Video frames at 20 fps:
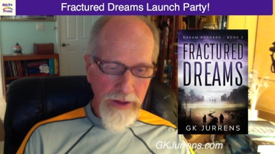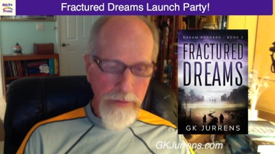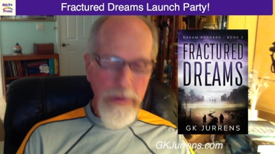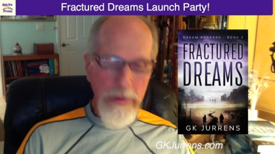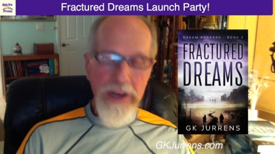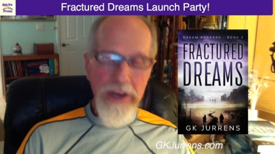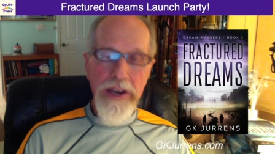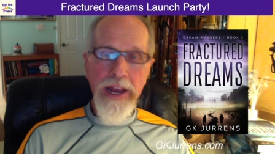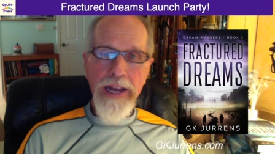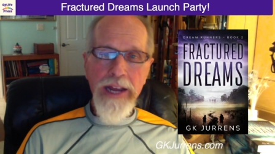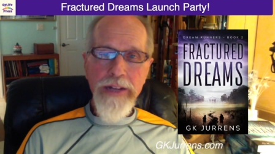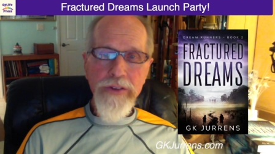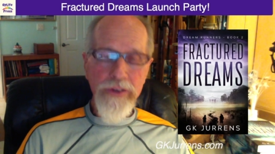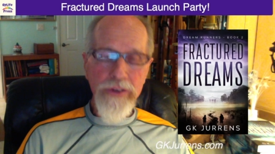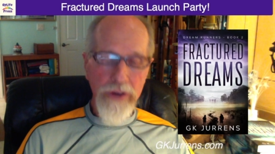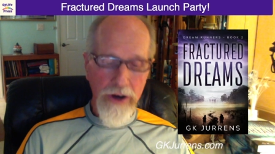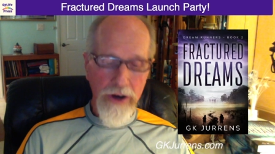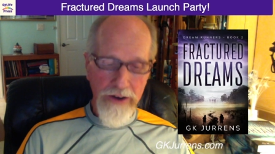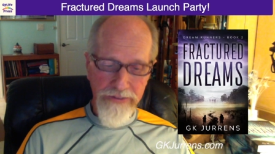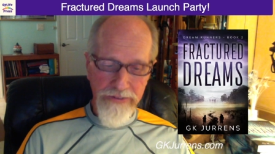But
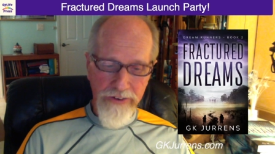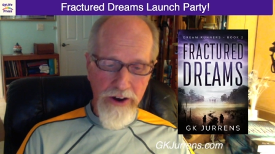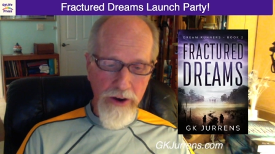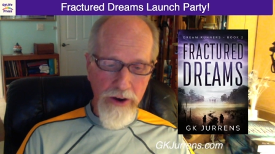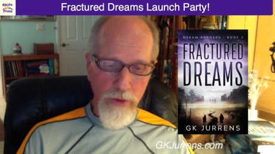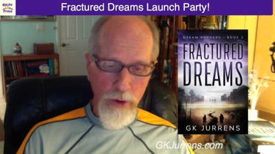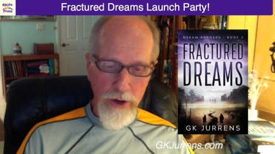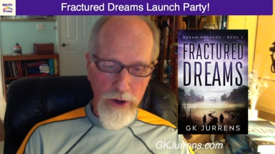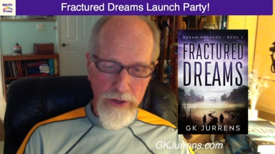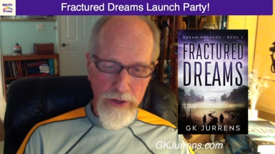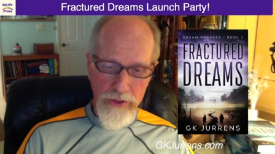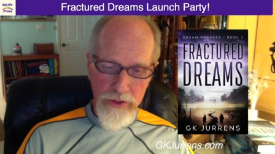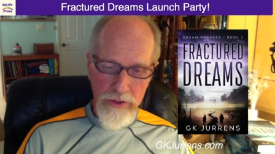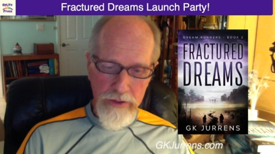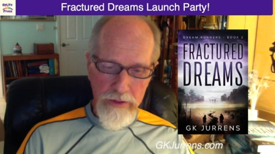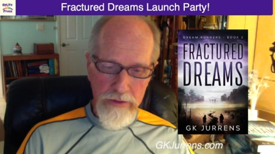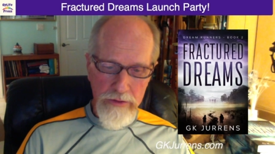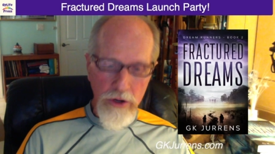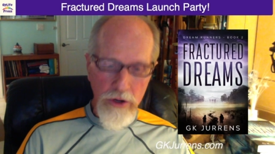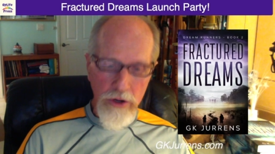nights are far worse,
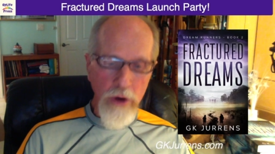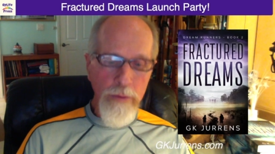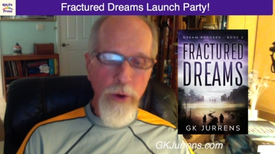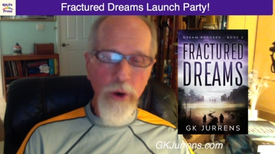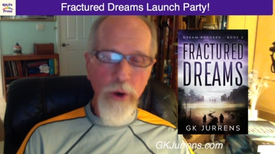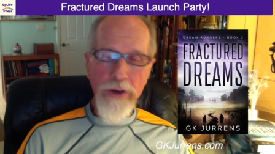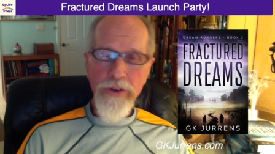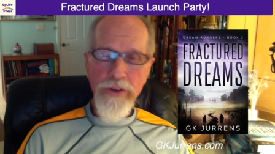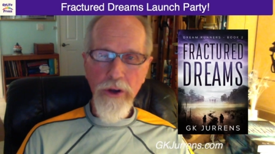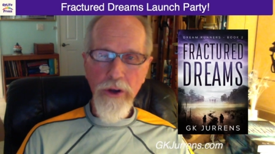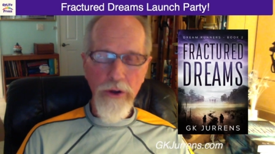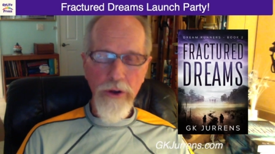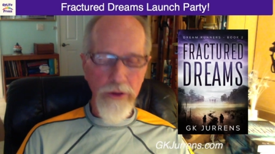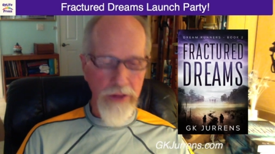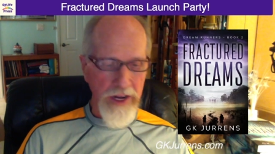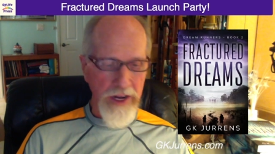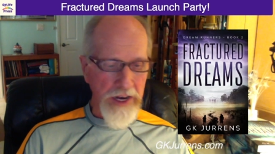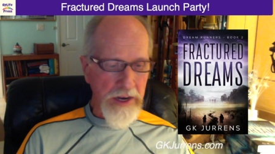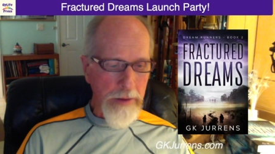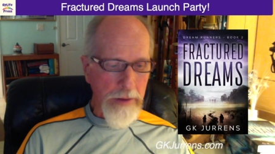no more so
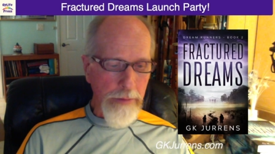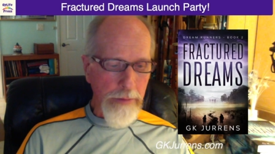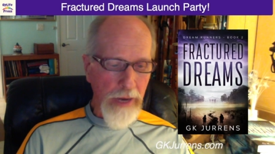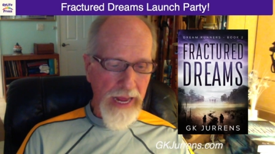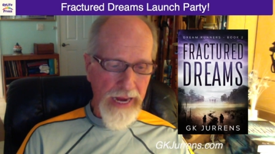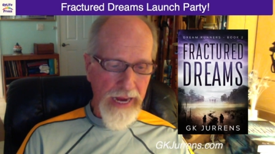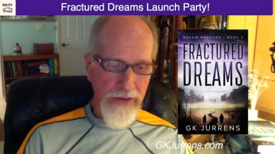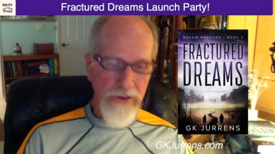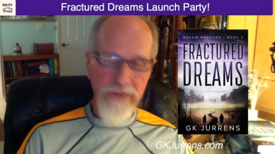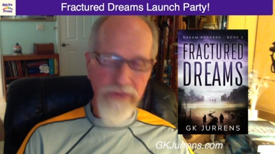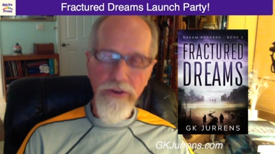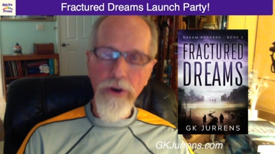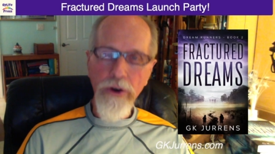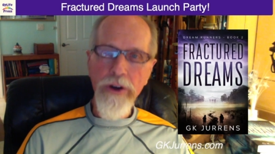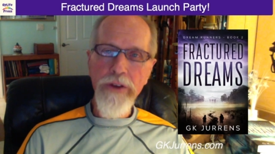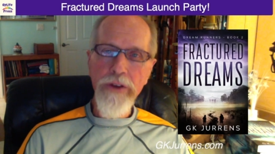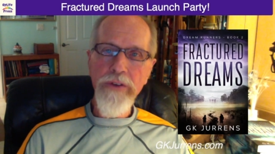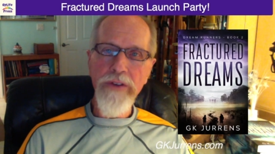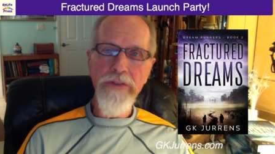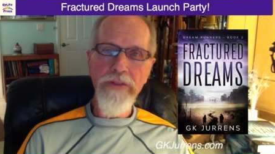than in the blast
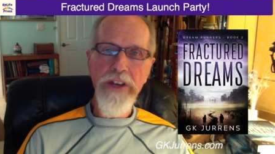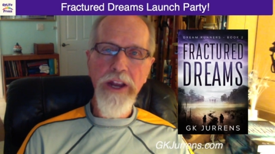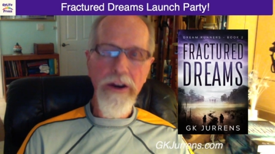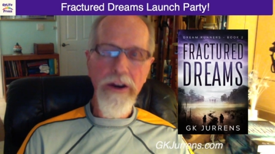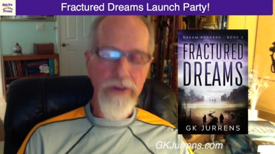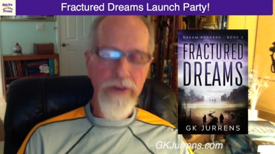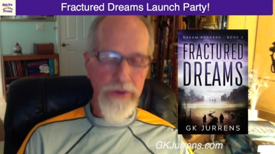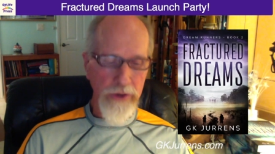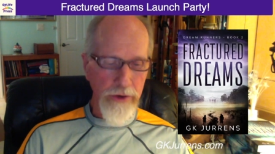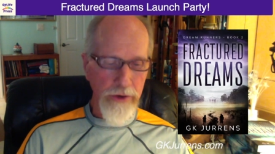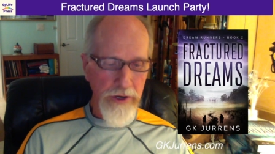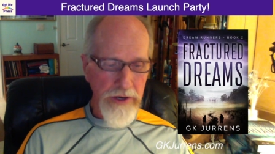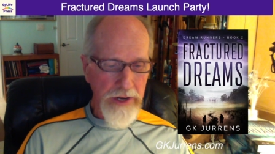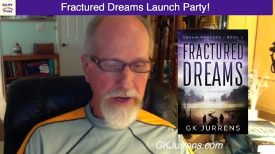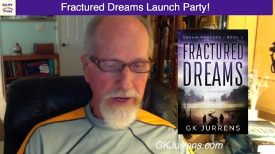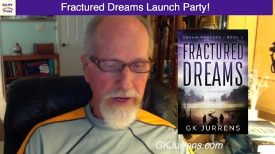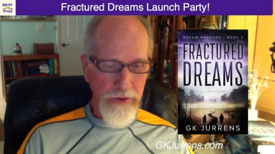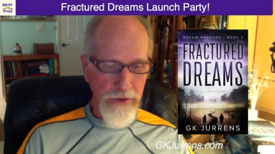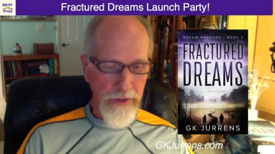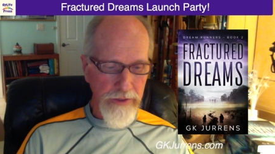furnace of the Arizona
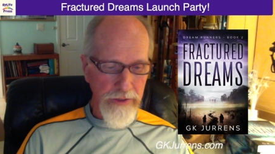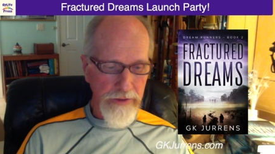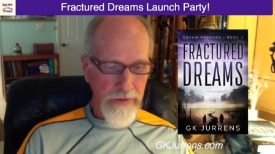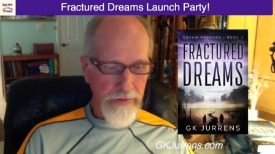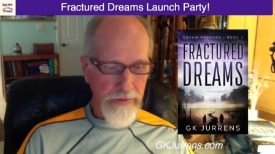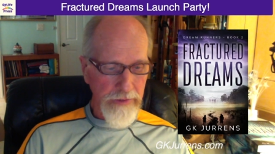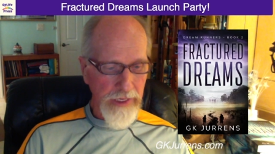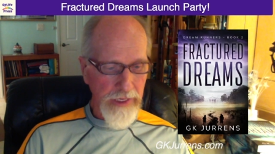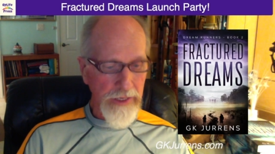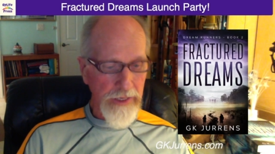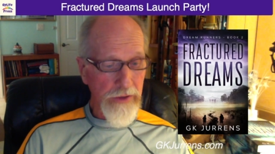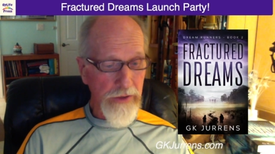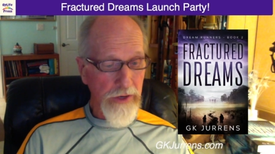desert in the